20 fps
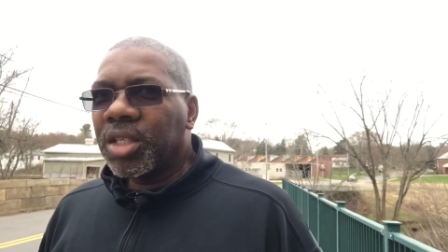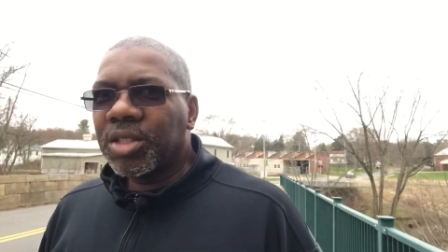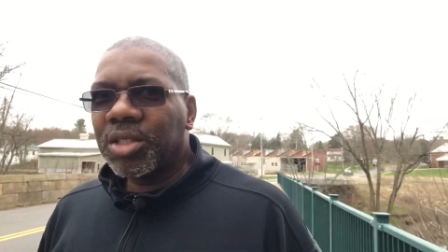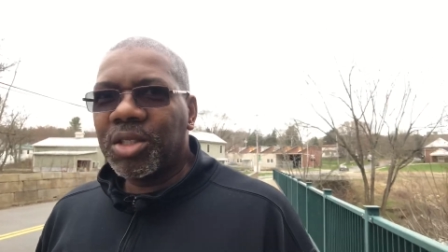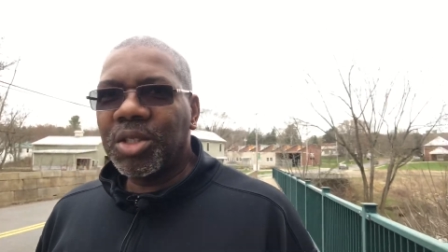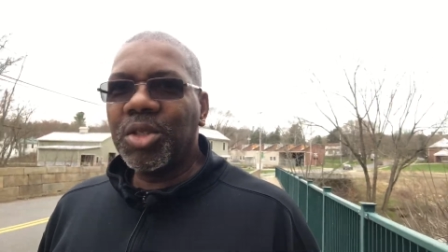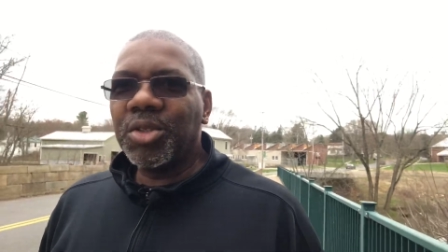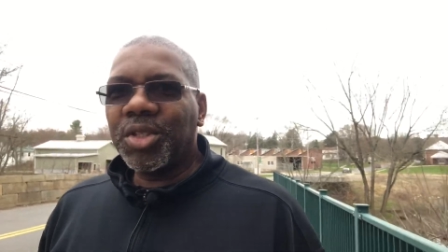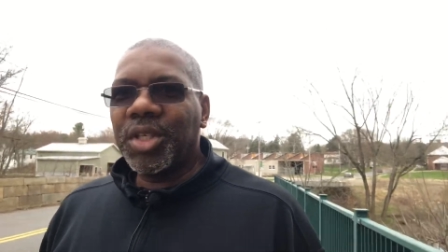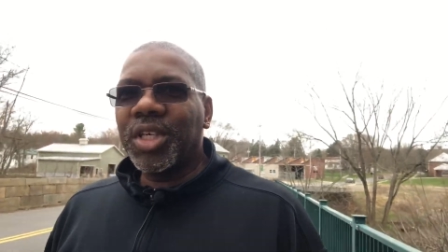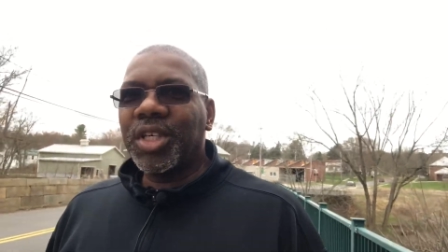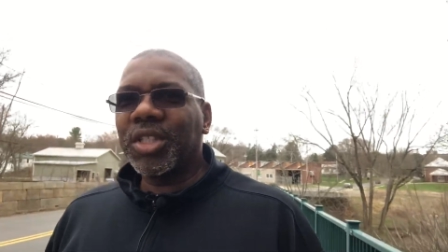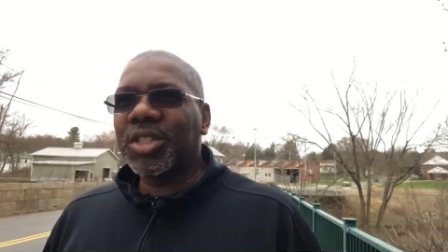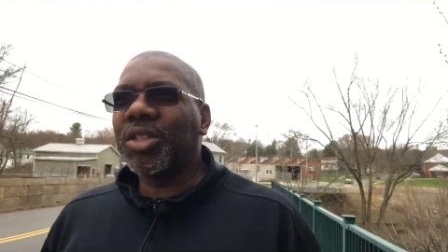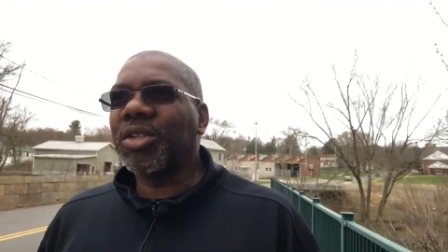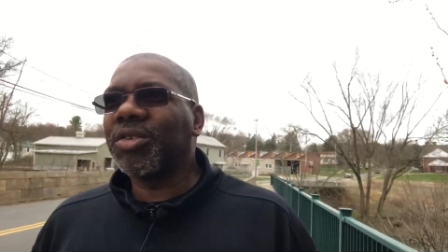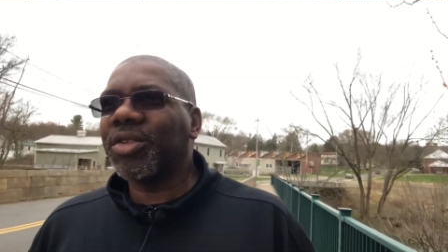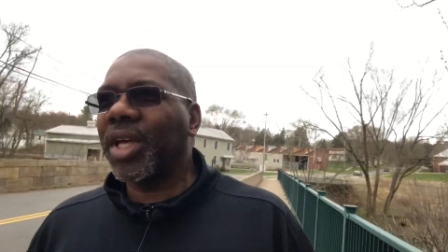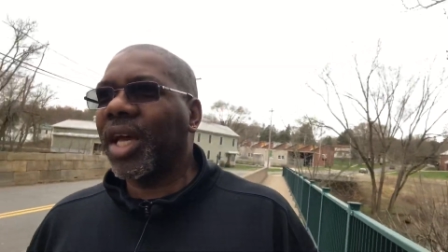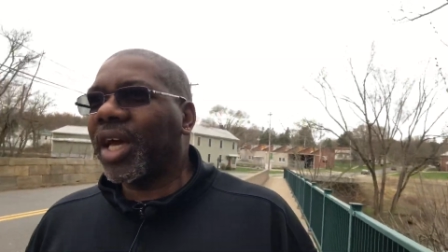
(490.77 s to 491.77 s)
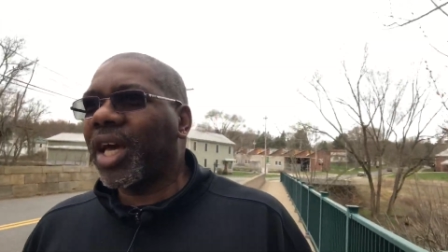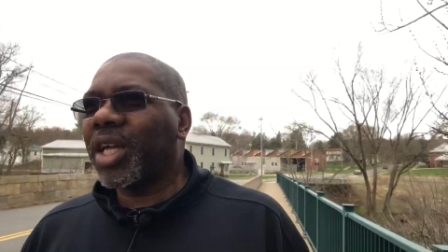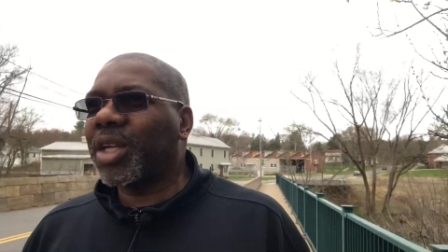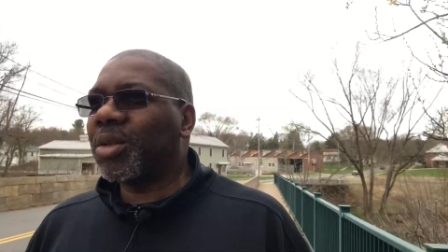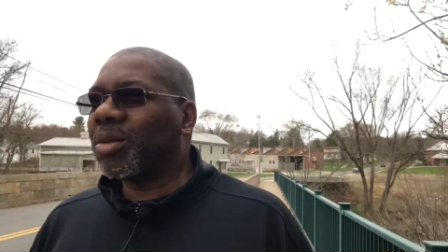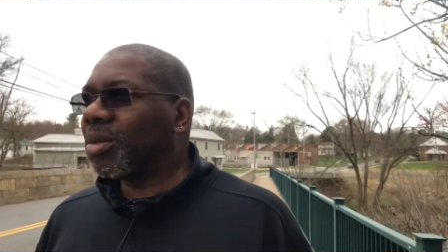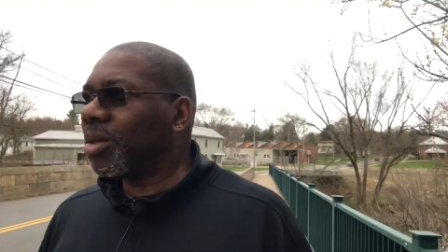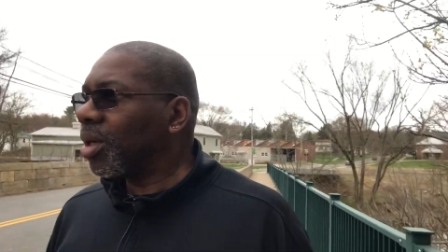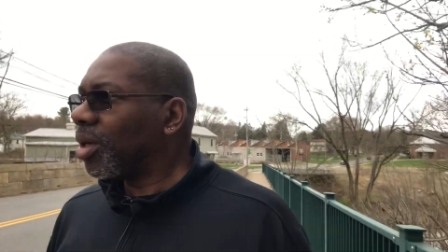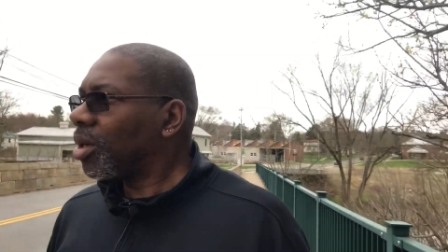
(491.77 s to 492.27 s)
do this or that
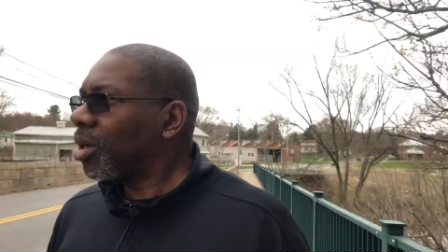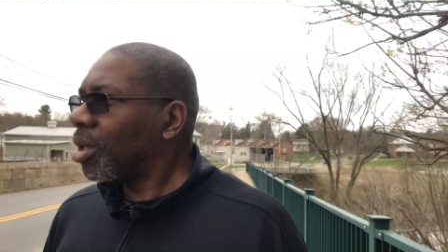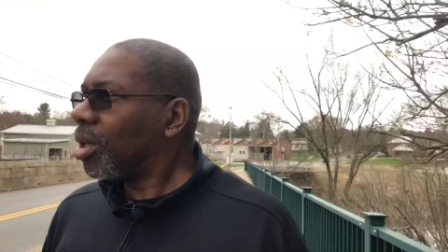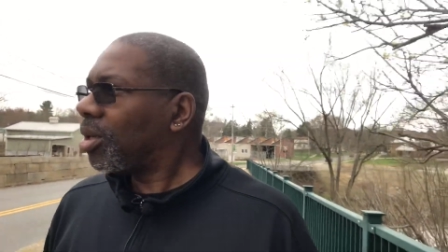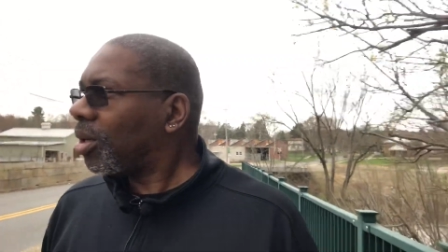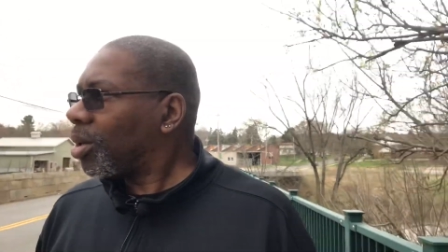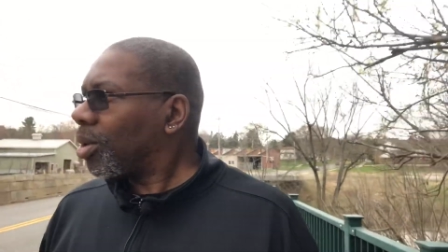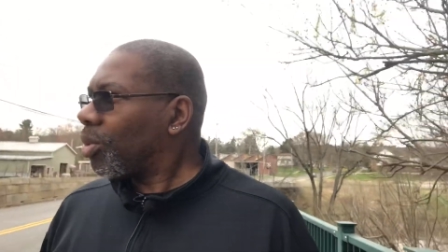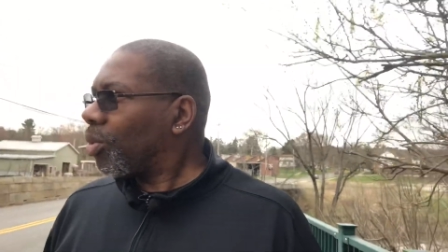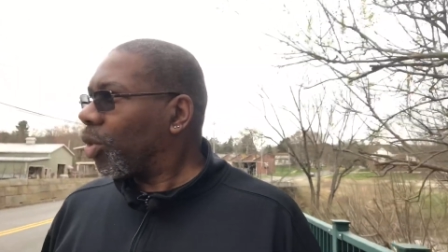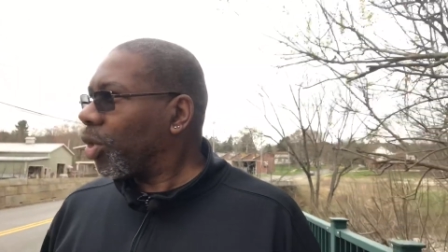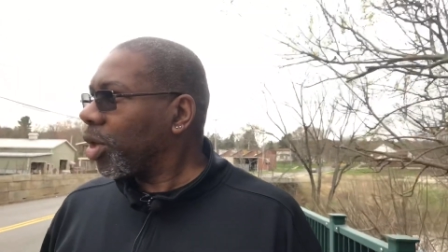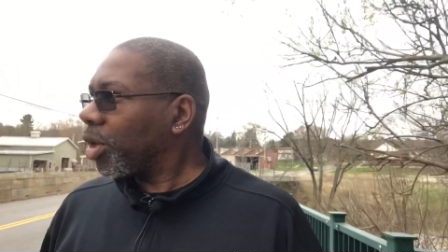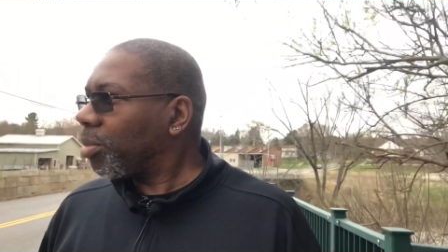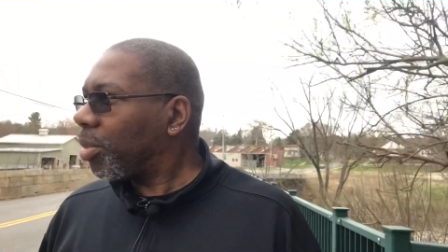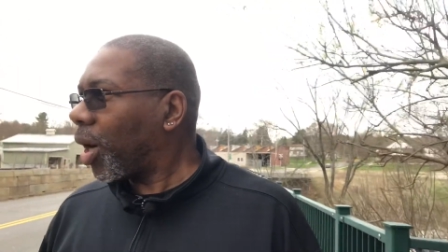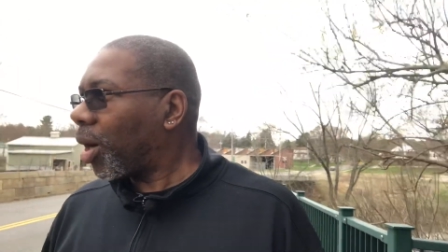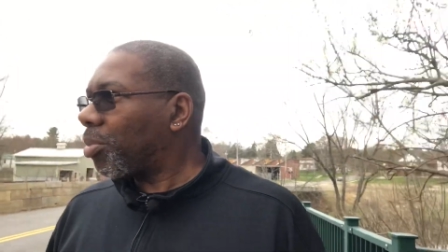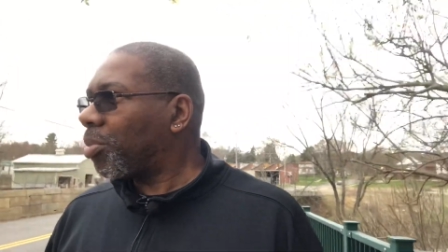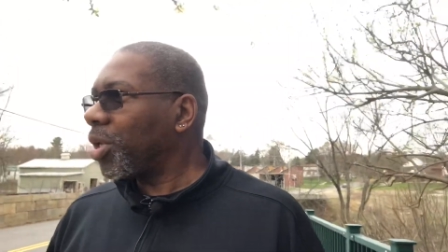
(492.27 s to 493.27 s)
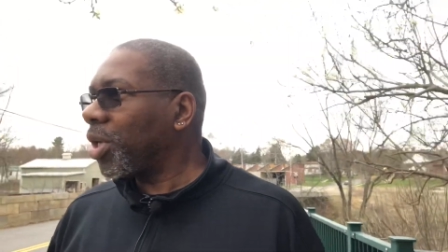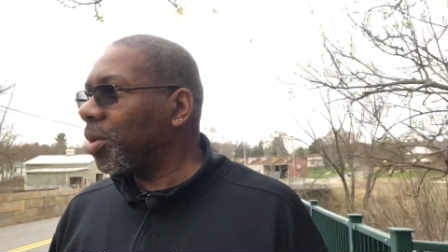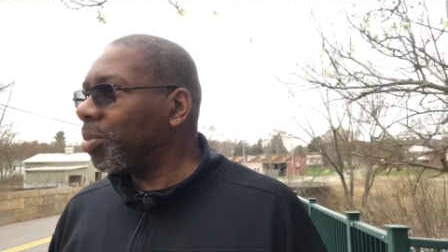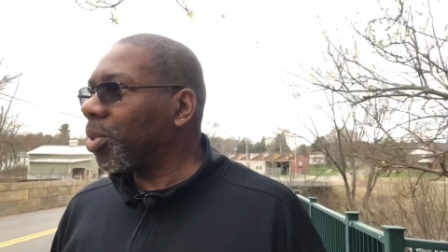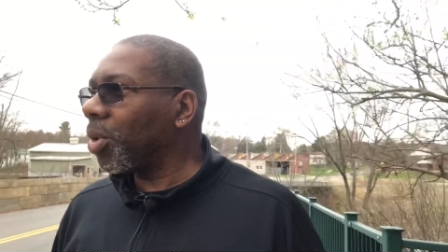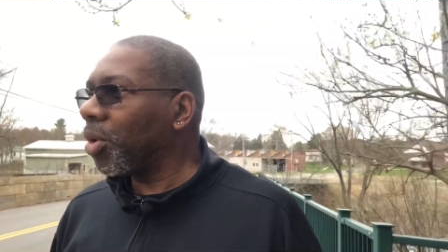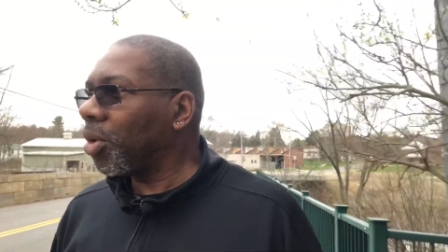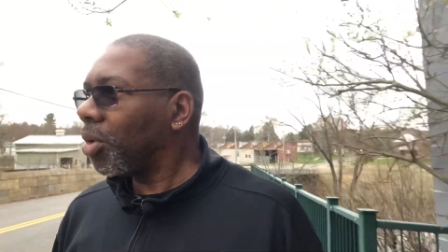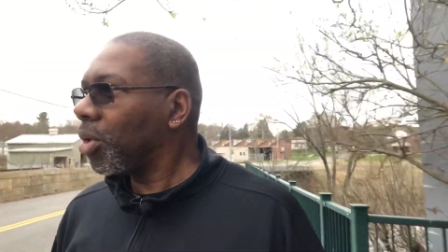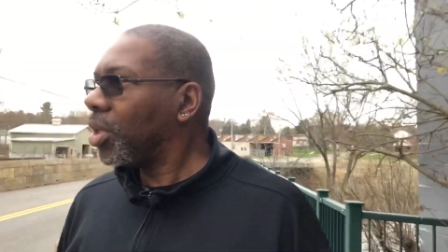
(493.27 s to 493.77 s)
and worry about
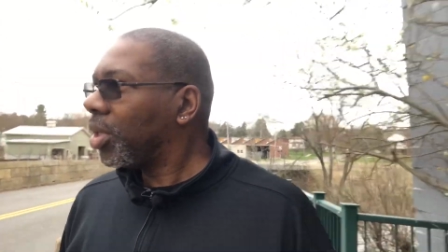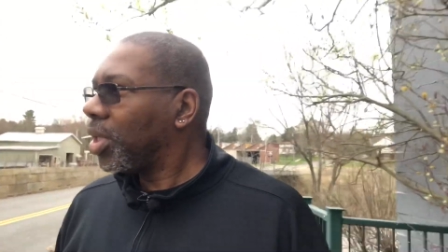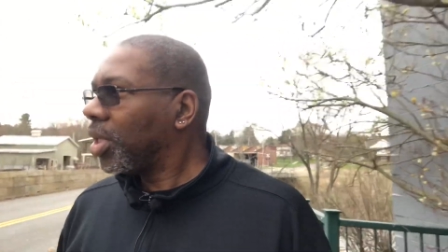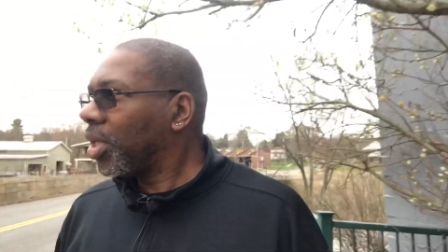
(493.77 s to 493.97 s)
people.